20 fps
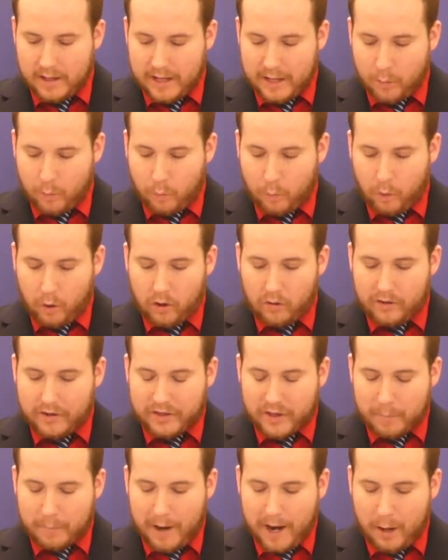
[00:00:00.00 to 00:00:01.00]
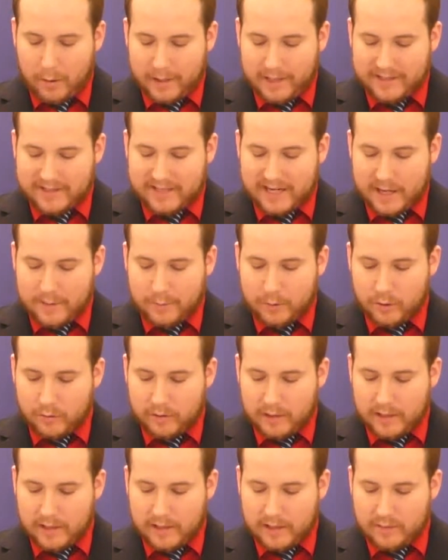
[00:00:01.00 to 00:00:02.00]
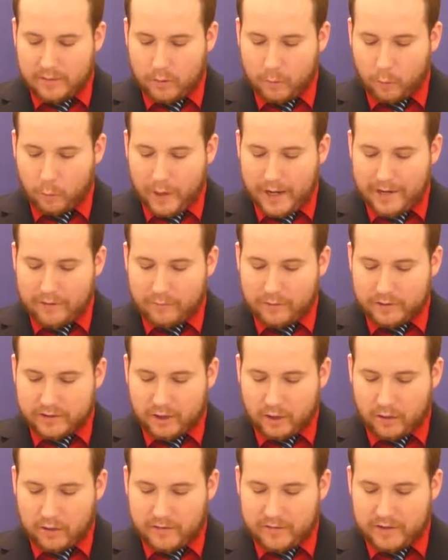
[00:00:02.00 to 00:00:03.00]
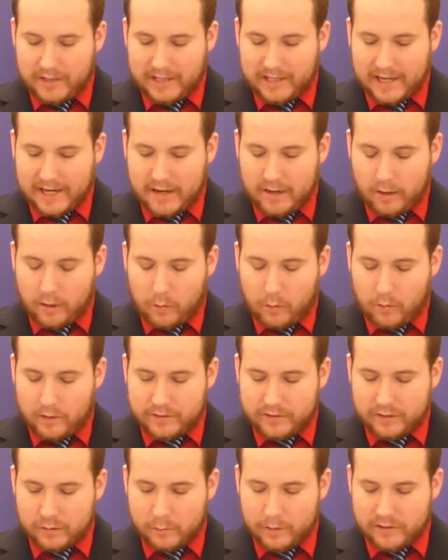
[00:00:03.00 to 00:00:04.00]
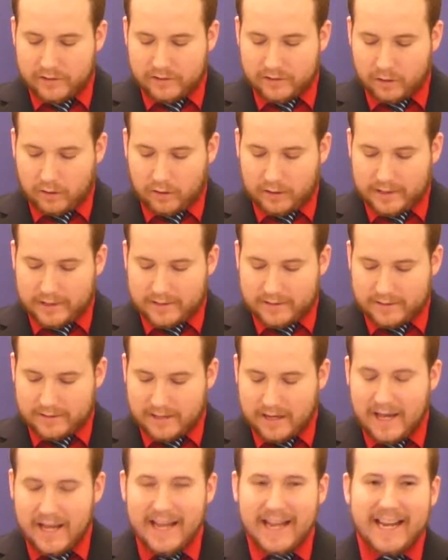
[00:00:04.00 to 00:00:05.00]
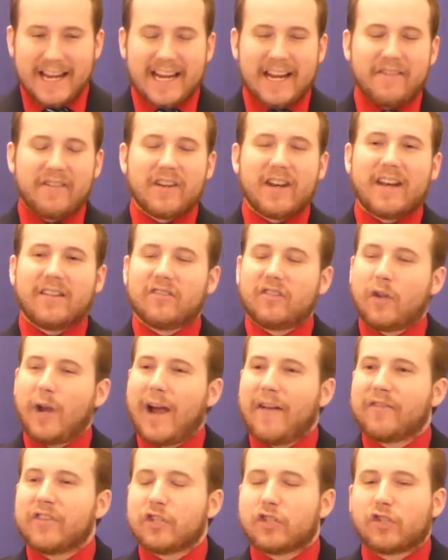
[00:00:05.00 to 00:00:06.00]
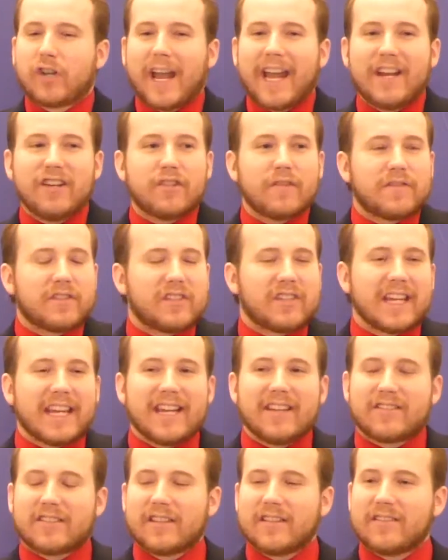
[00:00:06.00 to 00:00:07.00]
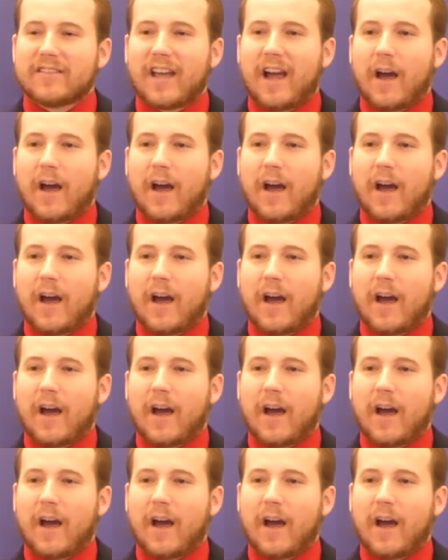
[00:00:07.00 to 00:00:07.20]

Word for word: It whirleth about continually, and the wind returneth again according to his circuits. Even you have the change of seasons,